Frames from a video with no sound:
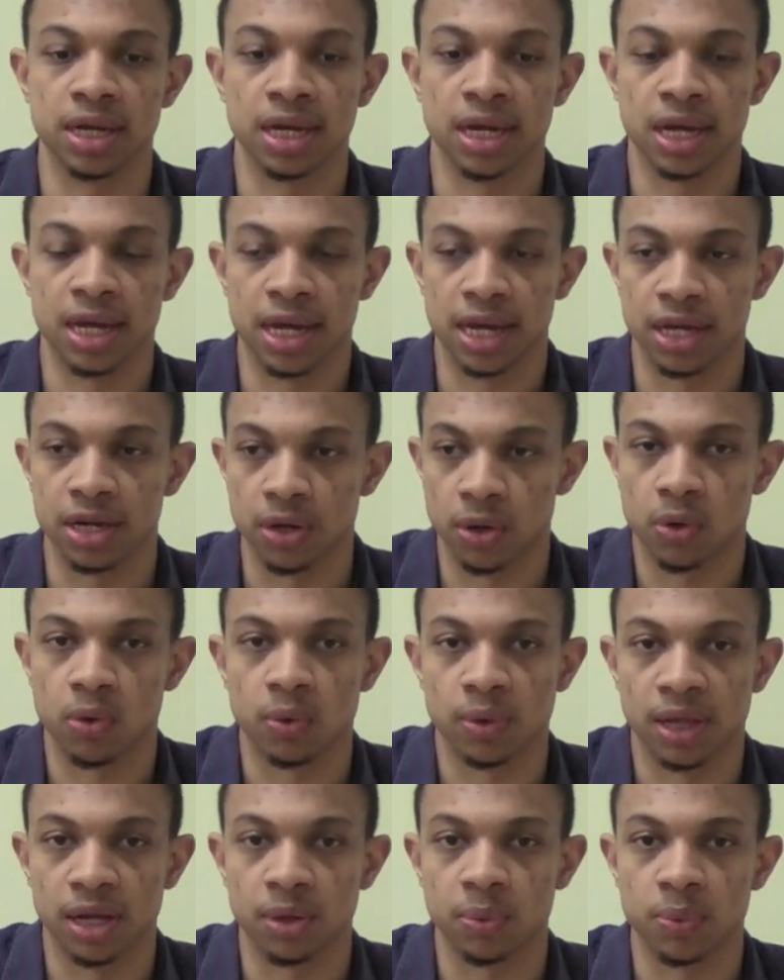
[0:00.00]
in a whole
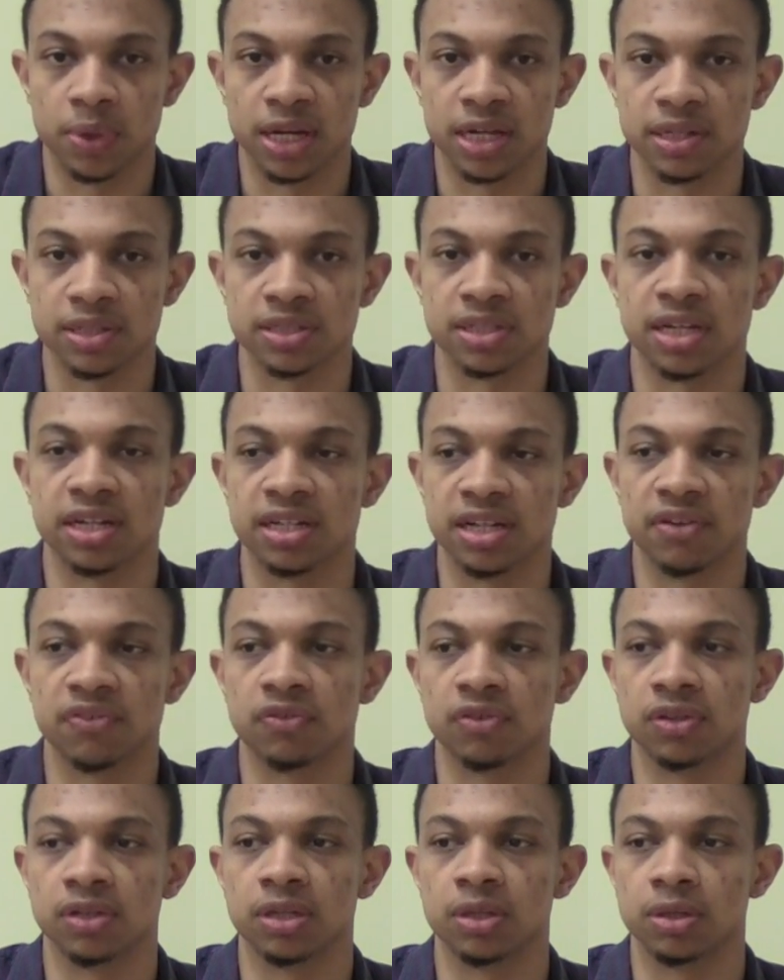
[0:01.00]
lot of ways. They
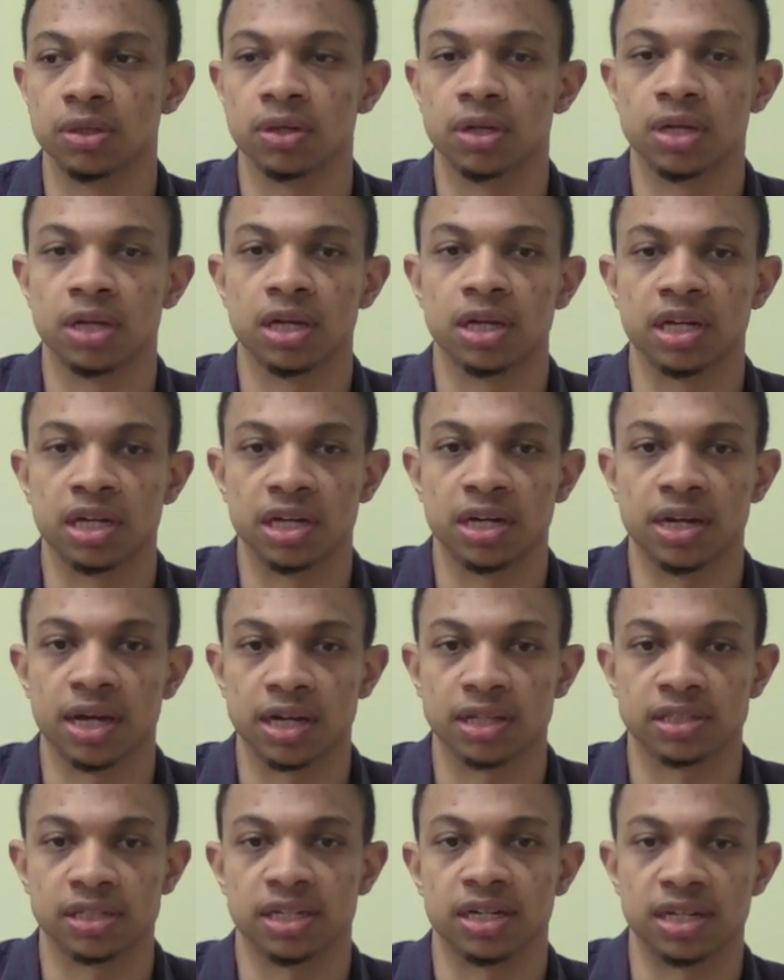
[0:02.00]
definitely connect
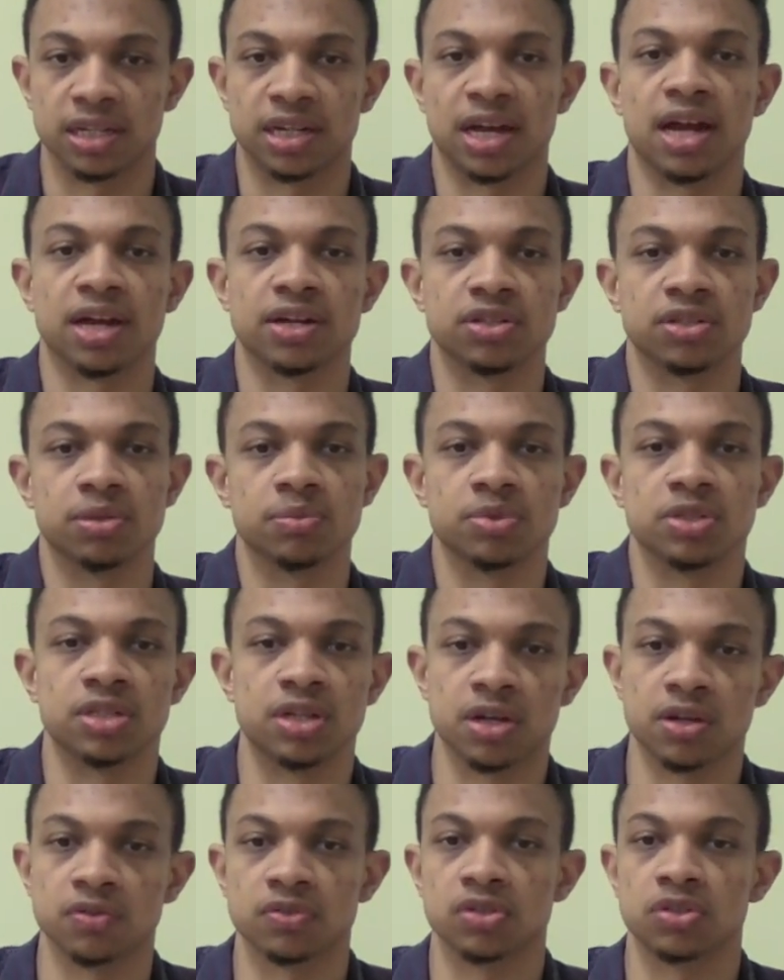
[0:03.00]
and attach
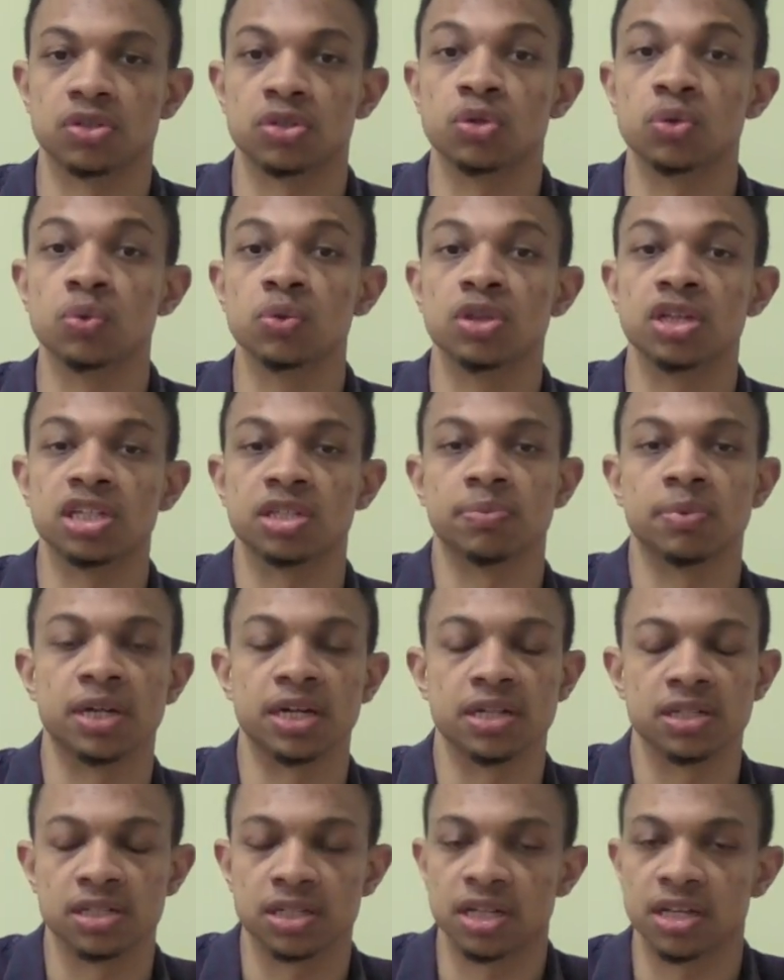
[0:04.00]
themselves to this
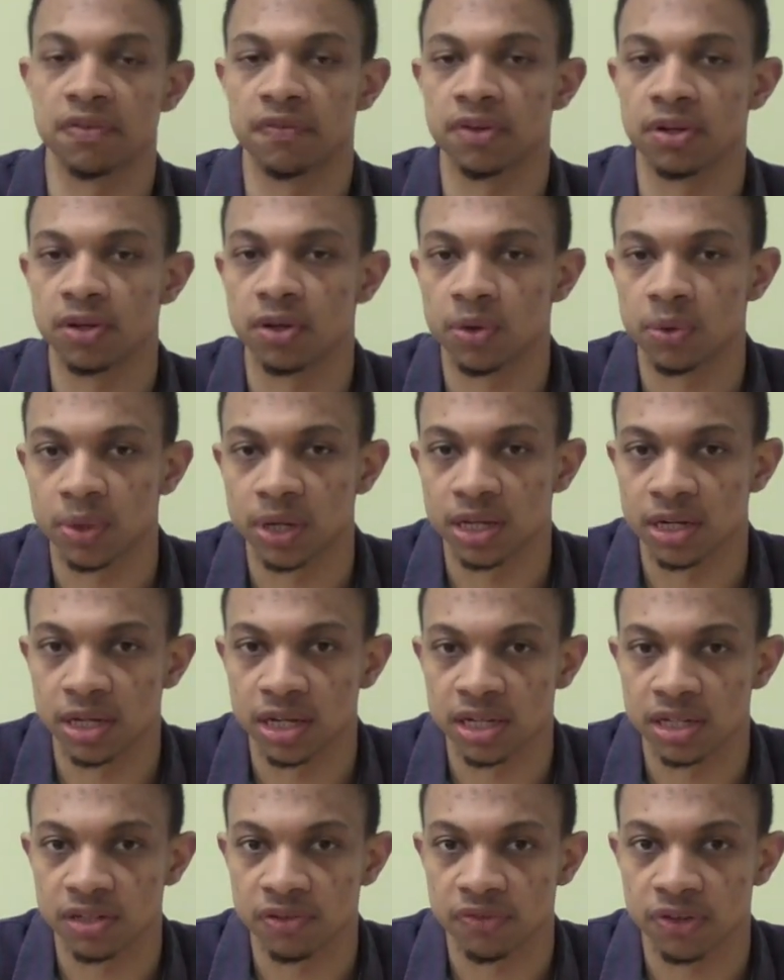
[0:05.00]
place, even though it
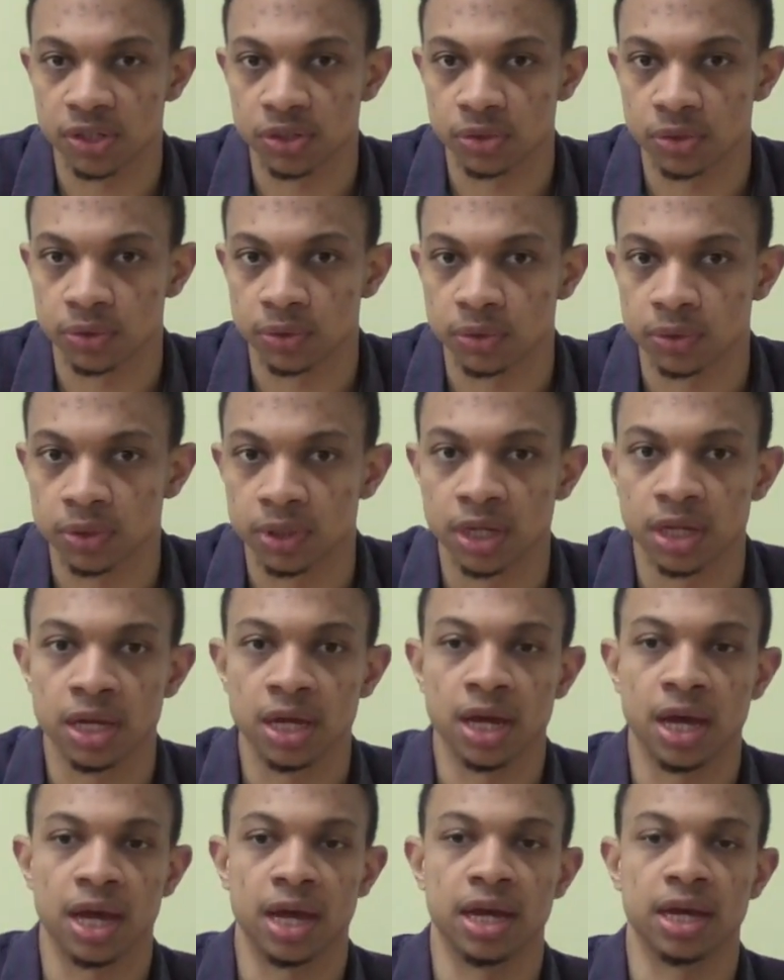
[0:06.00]
is fictional.
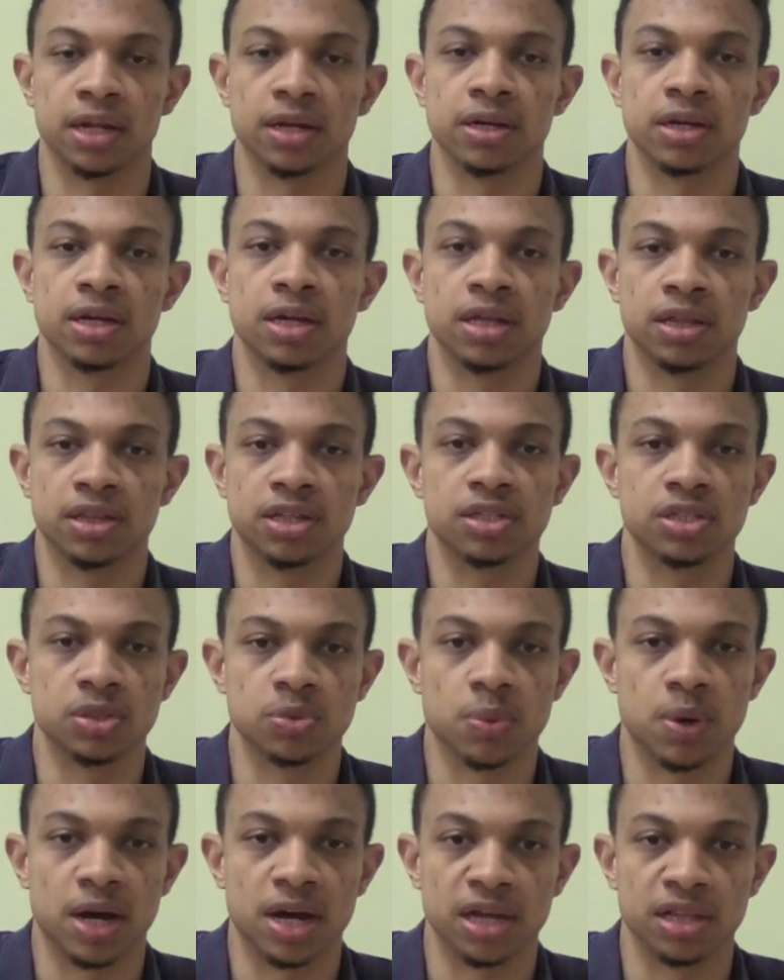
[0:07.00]
And this is
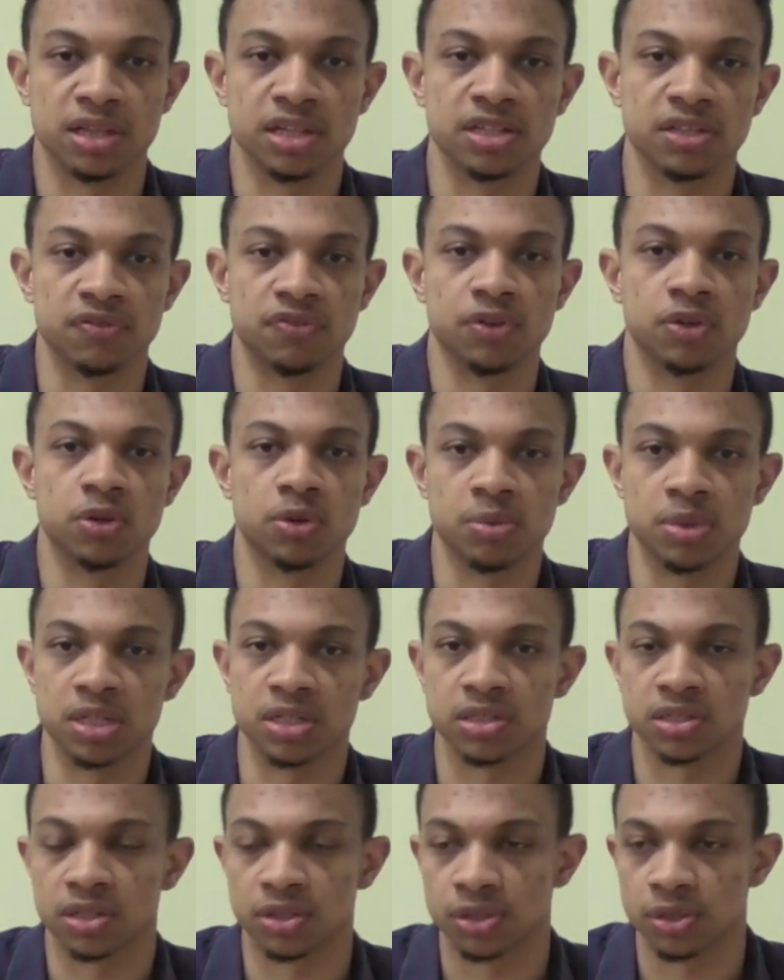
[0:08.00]
why this film is
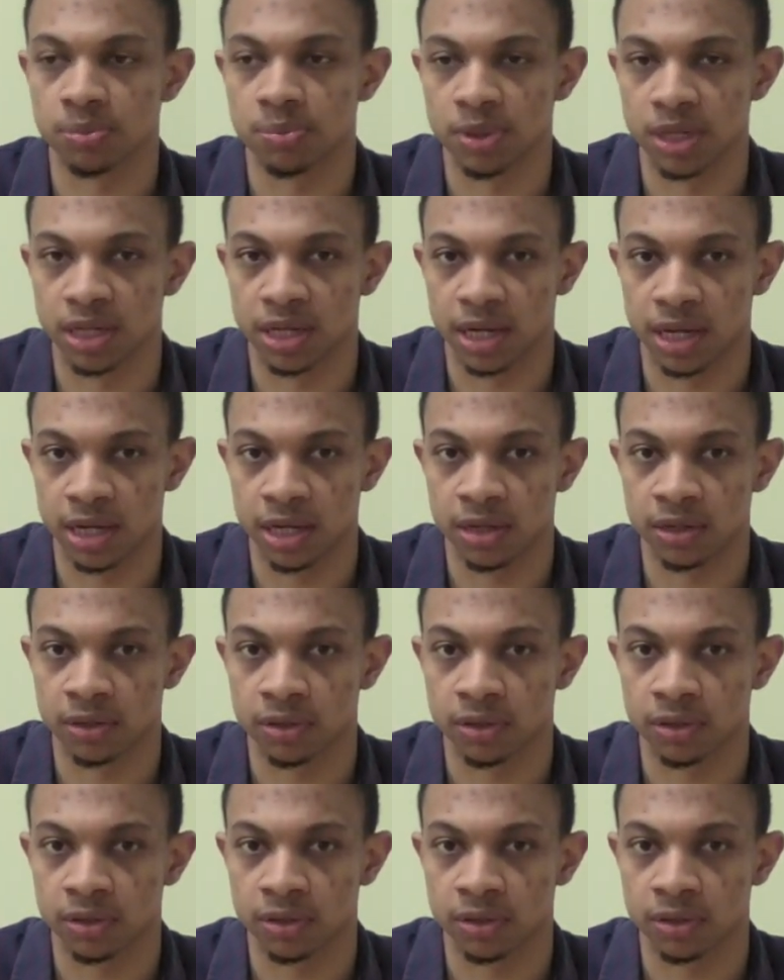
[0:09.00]
such a big hit,